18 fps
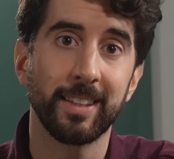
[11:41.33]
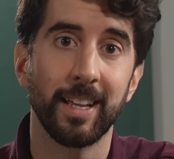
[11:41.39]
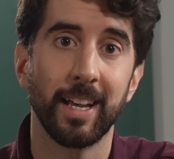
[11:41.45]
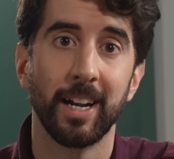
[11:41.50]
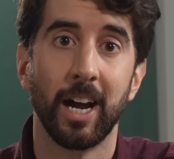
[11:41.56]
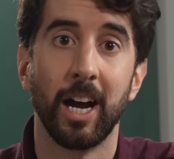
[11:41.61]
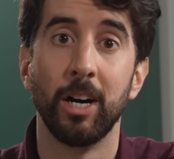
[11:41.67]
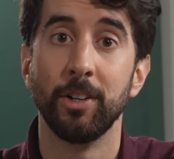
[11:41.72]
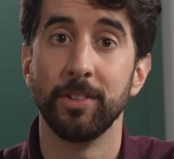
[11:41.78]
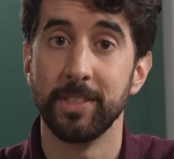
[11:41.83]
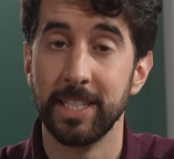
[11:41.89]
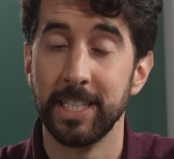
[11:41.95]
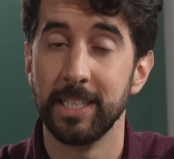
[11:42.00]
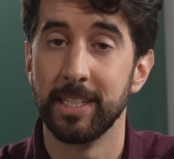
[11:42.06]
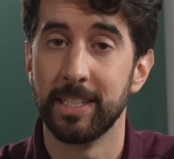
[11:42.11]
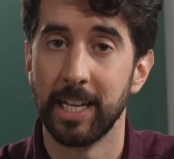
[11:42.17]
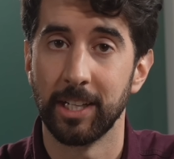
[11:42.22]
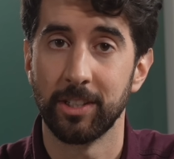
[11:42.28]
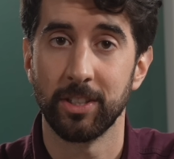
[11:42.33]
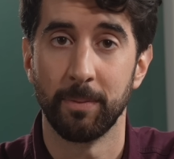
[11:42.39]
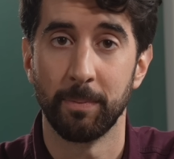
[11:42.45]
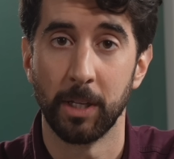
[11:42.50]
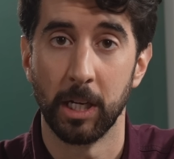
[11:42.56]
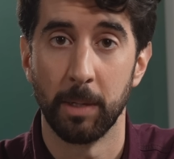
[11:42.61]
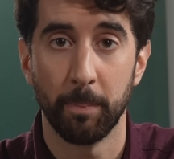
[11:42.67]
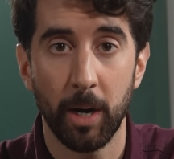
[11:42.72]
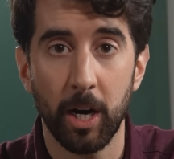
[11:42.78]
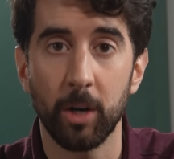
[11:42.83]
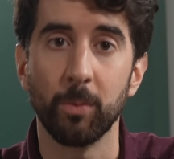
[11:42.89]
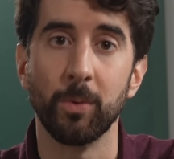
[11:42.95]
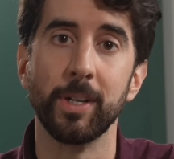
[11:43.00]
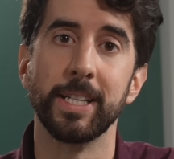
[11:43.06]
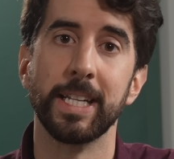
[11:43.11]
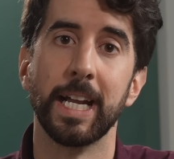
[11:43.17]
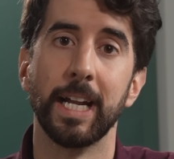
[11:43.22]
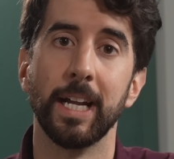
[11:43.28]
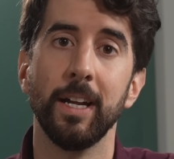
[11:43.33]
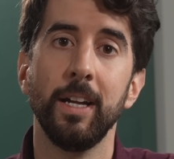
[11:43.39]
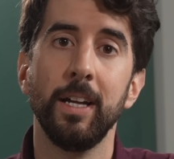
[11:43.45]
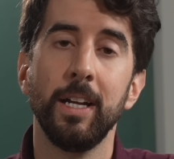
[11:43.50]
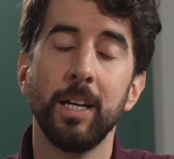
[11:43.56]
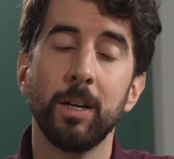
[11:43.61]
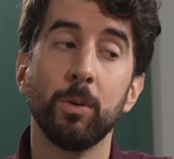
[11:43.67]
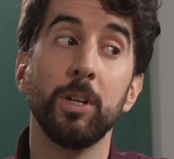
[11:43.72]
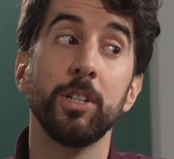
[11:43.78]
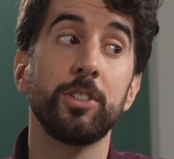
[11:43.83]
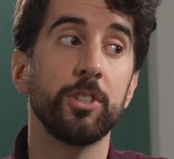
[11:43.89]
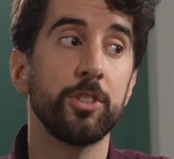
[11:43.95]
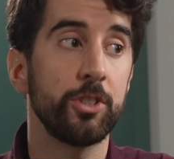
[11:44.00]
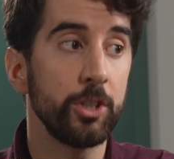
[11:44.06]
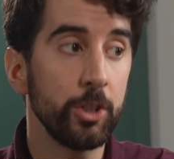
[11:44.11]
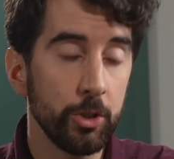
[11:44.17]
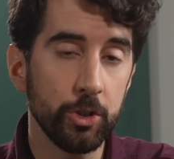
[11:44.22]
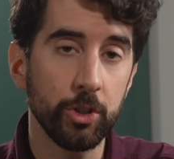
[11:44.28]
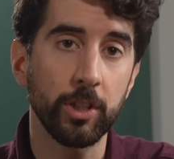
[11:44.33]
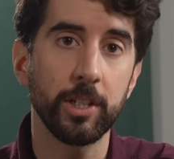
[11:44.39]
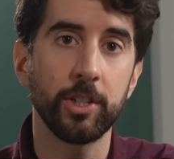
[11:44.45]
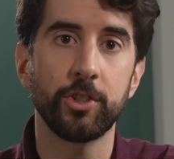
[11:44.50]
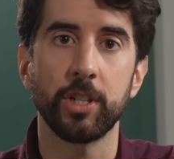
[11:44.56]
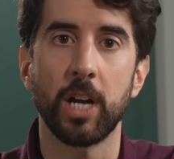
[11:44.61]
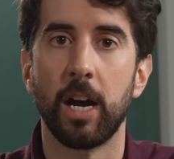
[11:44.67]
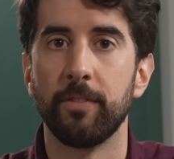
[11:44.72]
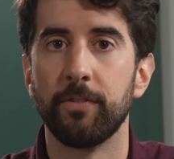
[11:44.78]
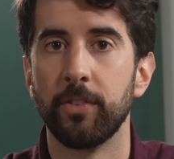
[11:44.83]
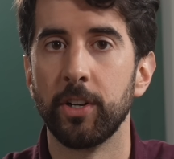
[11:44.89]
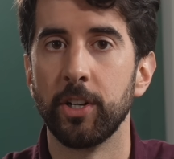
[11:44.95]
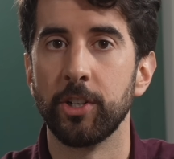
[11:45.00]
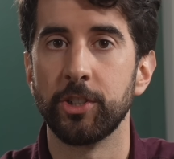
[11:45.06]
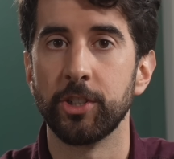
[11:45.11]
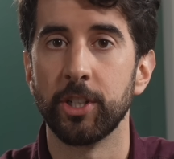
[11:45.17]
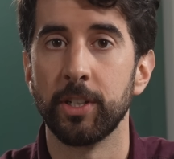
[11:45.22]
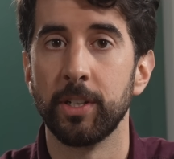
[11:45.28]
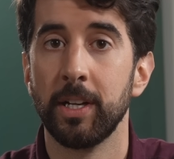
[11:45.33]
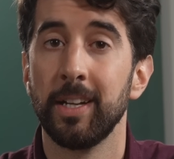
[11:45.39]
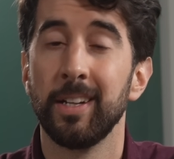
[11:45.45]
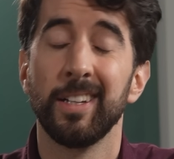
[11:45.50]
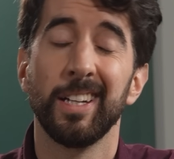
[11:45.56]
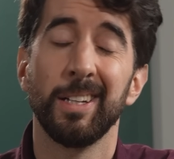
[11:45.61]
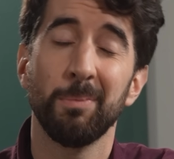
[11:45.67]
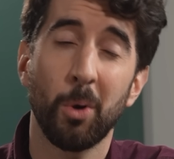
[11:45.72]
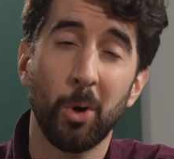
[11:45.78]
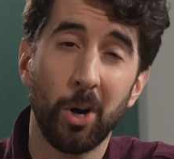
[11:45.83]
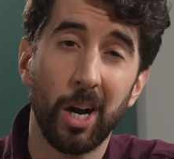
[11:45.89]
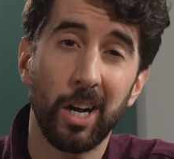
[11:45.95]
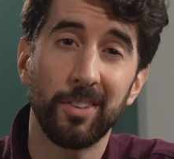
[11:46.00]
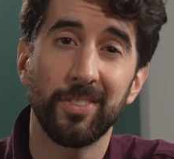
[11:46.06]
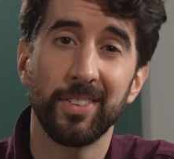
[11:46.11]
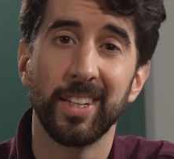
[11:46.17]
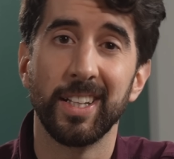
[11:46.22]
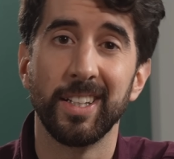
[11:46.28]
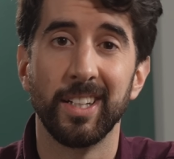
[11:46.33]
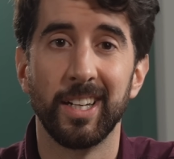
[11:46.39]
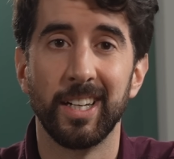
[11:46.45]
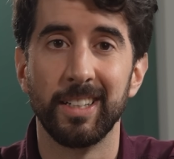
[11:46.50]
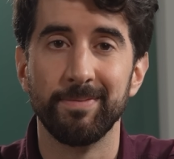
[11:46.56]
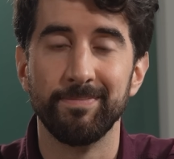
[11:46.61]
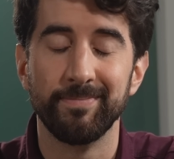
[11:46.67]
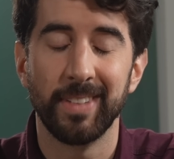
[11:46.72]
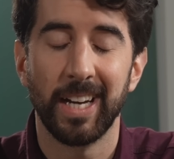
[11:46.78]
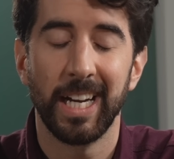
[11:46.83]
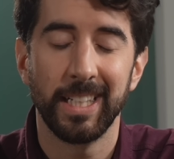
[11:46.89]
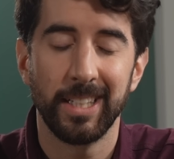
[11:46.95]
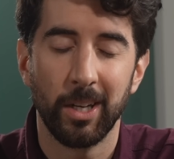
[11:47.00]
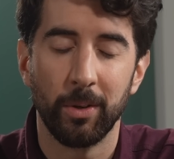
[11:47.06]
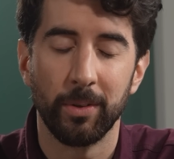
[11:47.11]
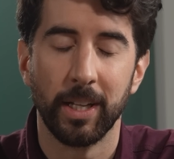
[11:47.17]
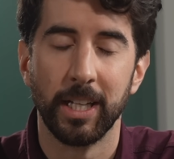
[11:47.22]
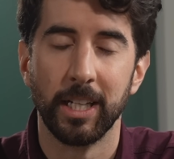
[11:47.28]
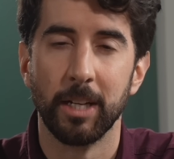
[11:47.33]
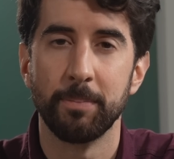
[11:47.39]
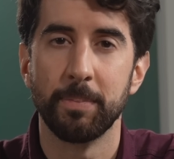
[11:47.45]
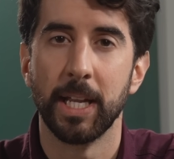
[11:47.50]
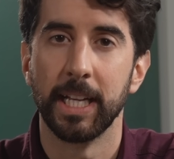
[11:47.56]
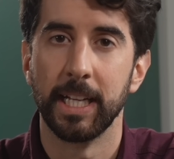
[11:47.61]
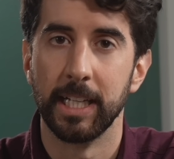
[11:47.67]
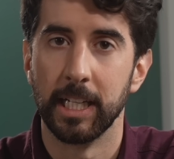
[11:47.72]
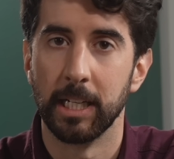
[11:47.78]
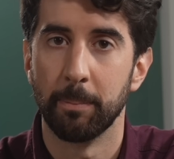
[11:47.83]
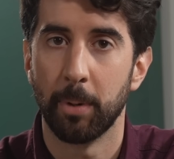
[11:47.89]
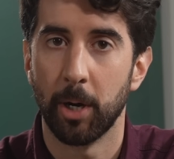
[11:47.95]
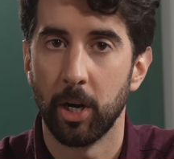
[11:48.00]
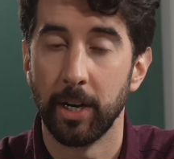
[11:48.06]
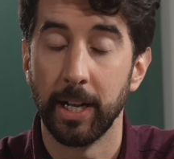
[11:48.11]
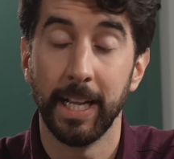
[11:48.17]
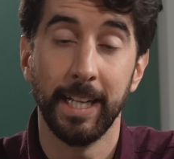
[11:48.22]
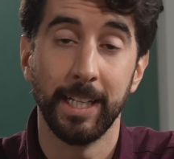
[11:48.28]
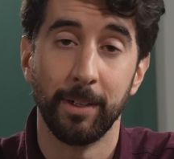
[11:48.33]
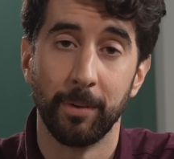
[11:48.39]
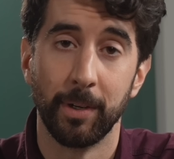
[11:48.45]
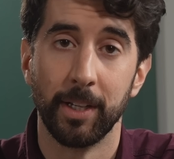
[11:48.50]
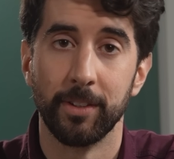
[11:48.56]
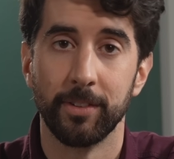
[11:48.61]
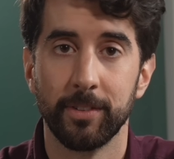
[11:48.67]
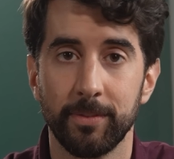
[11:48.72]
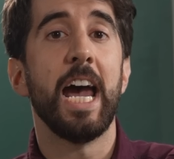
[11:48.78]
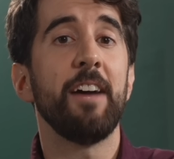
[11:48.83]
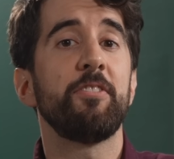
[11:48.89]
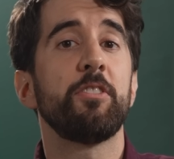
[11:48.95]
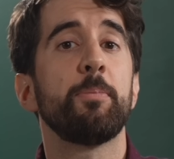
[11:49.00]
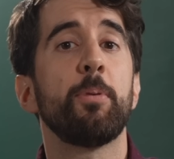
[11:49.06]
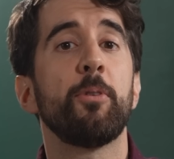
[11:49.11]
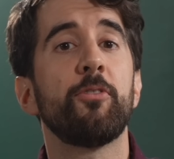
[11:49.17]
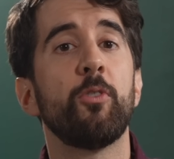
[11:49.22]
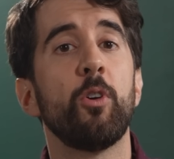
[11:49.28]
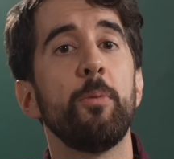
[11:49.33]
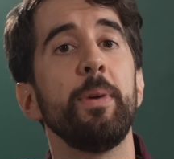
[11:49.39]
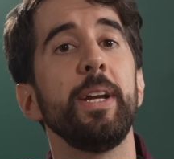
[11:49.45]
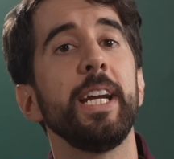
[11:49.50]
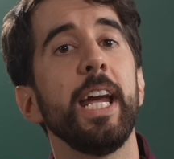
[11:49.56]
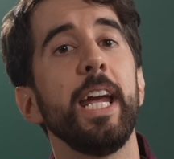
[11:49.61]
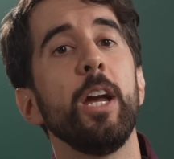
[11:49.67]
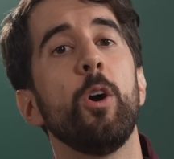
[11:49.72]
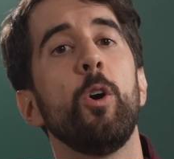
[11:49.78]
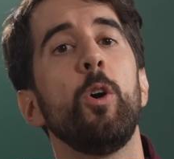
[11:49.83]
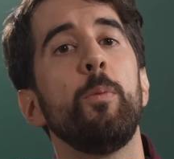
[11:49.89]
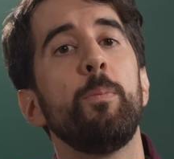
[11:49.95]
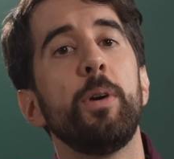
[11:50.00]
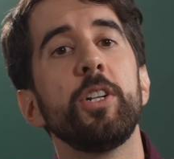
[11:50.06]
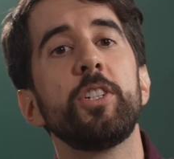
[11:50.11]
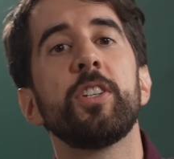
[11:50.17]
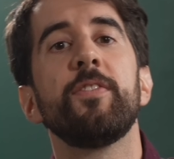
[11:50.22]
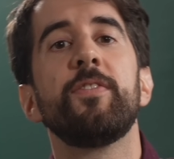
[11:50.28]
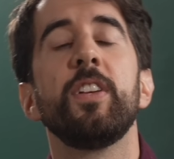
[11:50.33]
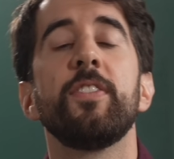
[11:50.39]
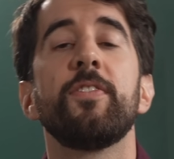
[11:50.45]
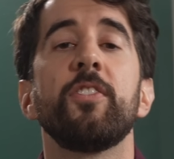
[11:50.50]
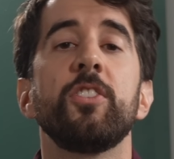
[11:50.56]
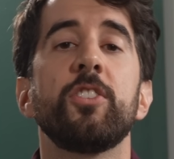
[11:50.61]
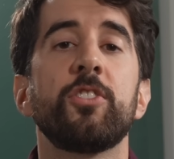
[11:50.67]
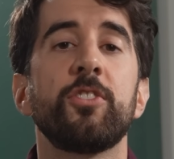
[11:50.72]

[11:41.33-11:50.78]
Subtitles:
that I'll need to take something apart one day, which is usually shop furniture, and more often than not, I don't end up taking it apart anyways. After performing a whole bunch of different